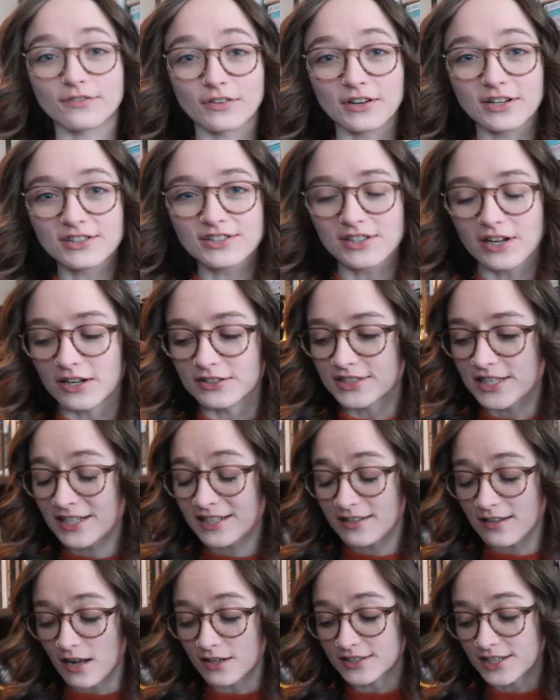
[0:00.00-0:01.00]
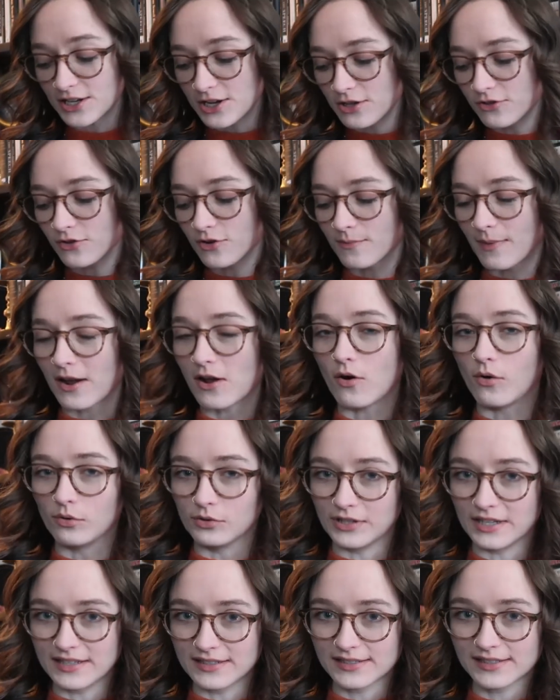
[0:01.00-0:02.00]
first, I'll take you through my
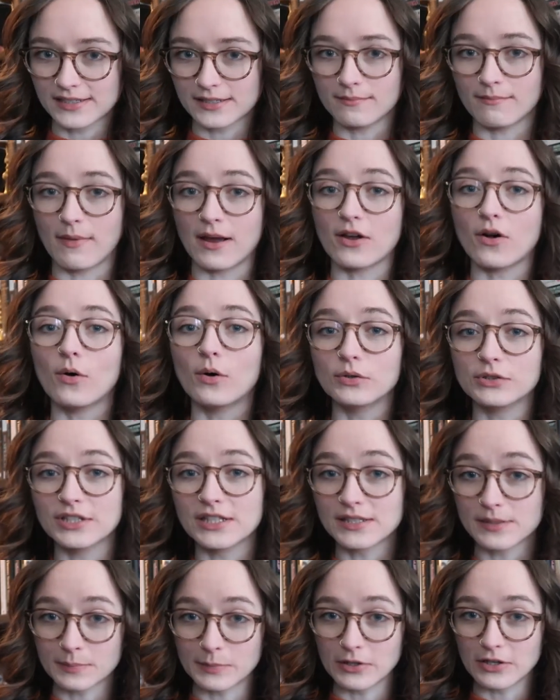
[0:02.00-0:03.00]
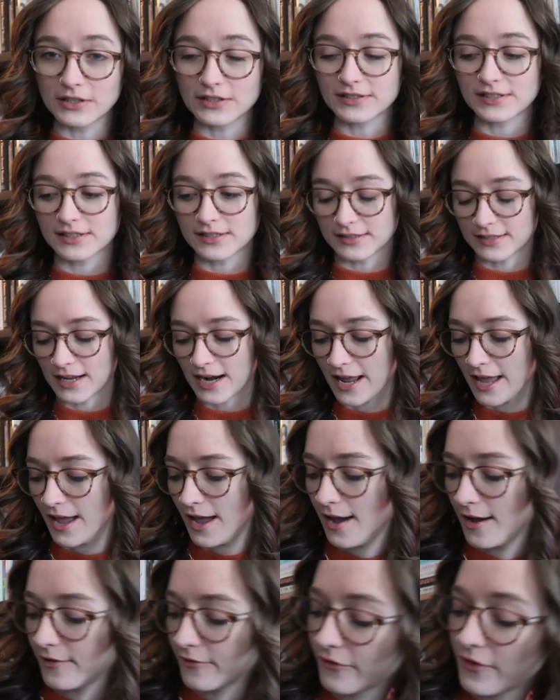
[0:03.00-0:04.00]
oldest books that I
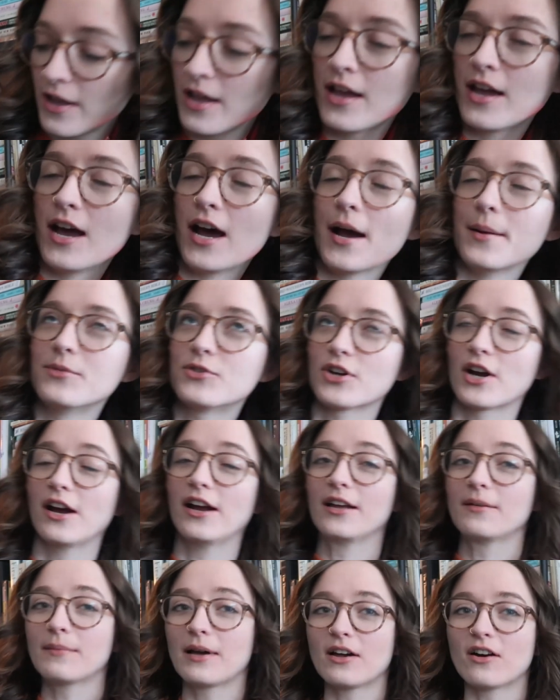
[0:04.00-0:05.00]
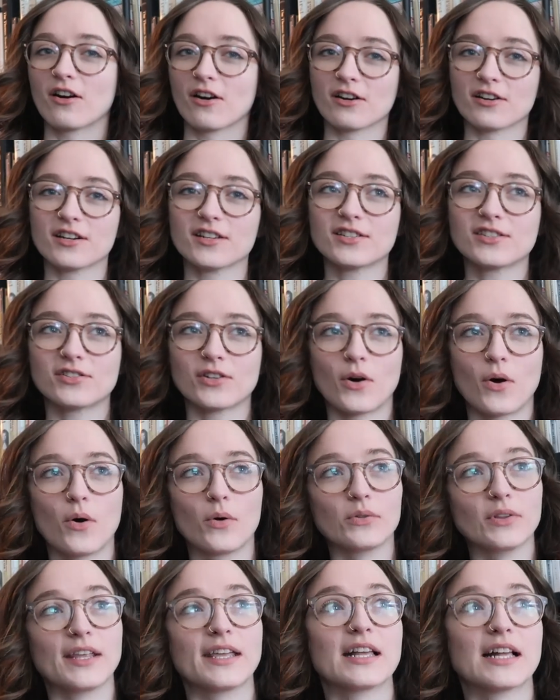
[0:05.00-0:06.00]
have. I'm trying my hardest to
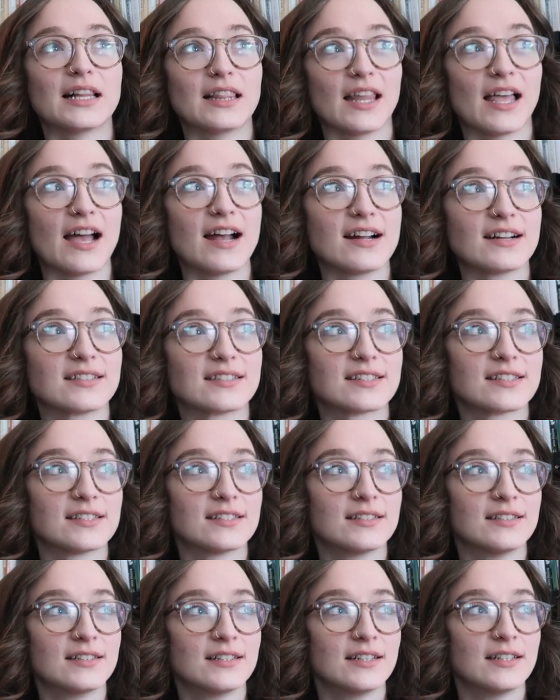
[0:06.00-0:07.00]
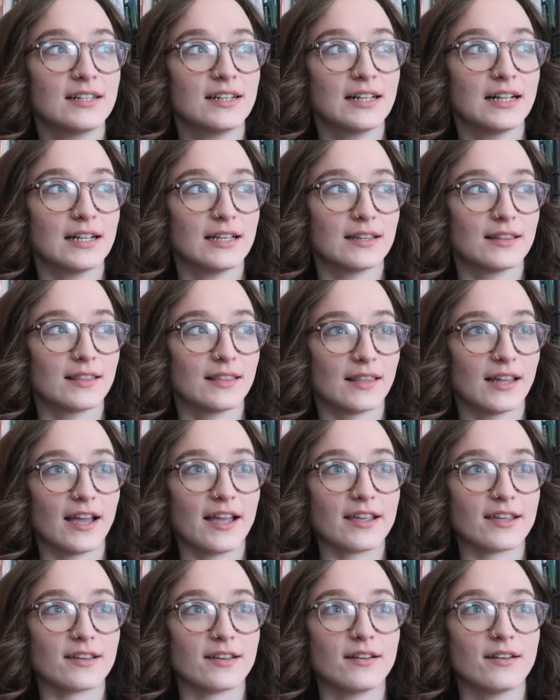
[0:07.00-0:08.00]
only collect
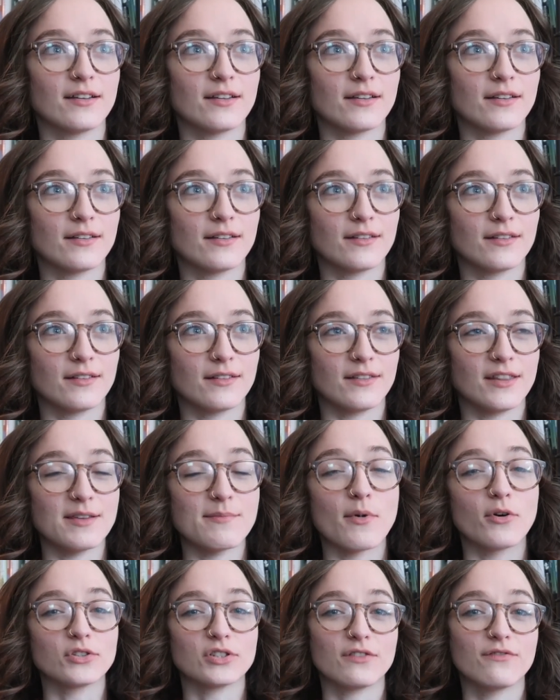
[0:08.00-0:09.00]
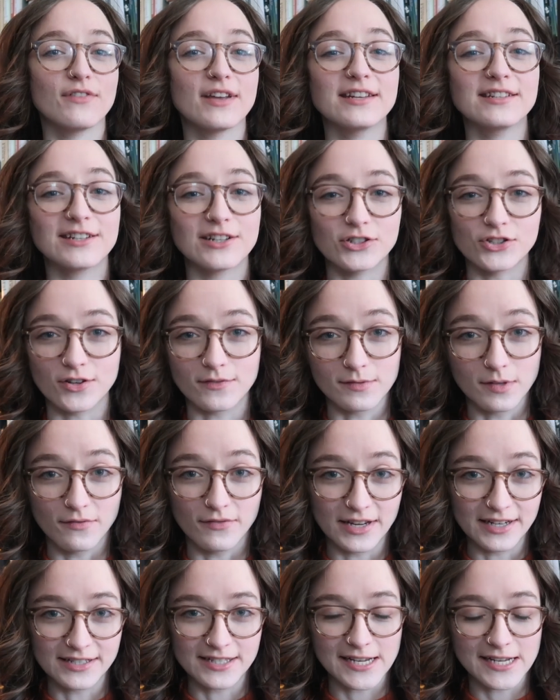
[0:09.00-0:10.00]
like the most vintage of the
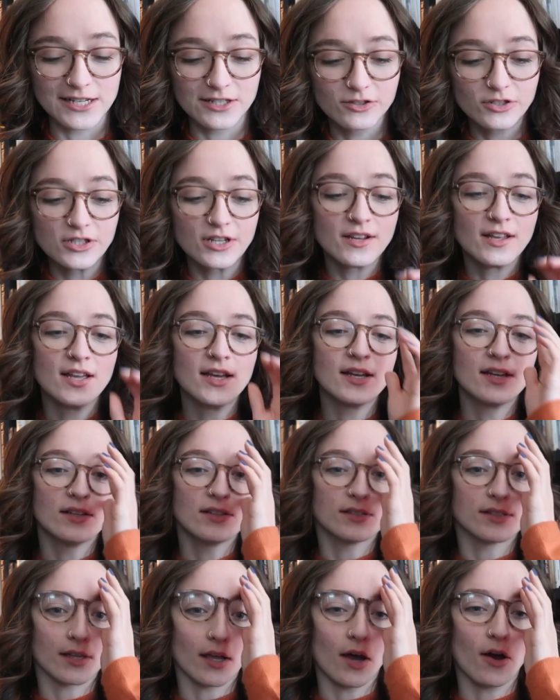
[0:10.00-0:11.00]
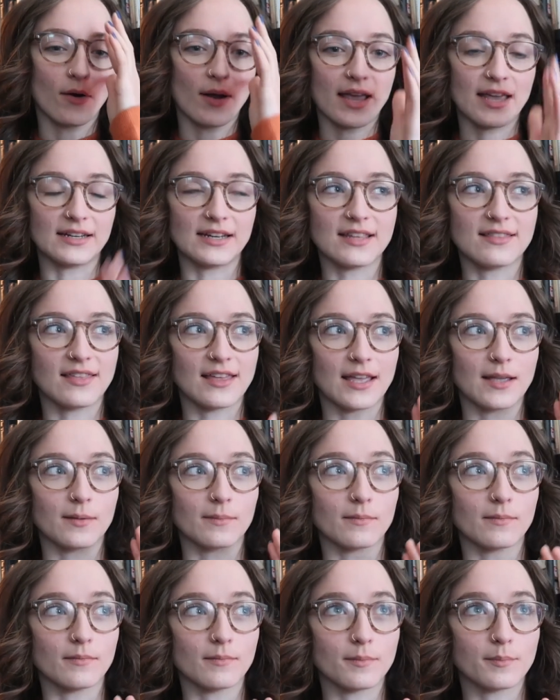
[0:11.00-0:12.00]
vintage. So
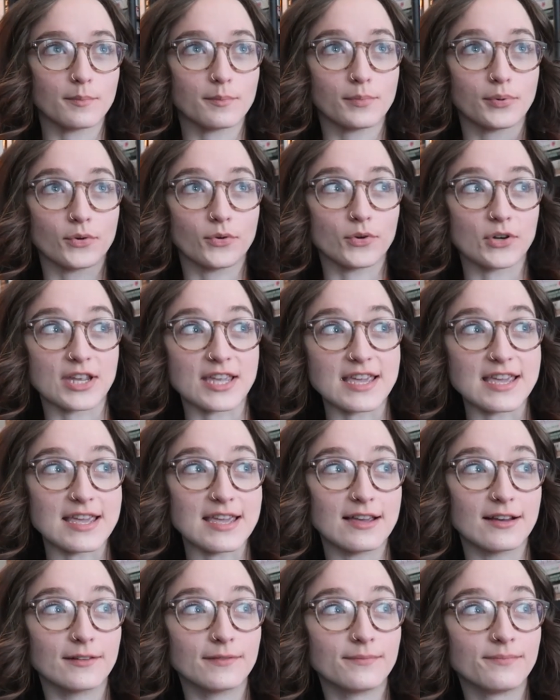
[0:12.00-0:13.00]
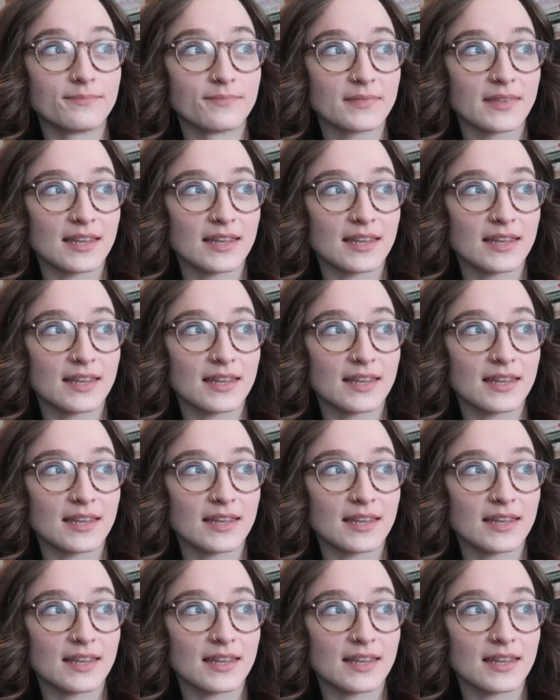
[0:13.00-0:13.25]
anything I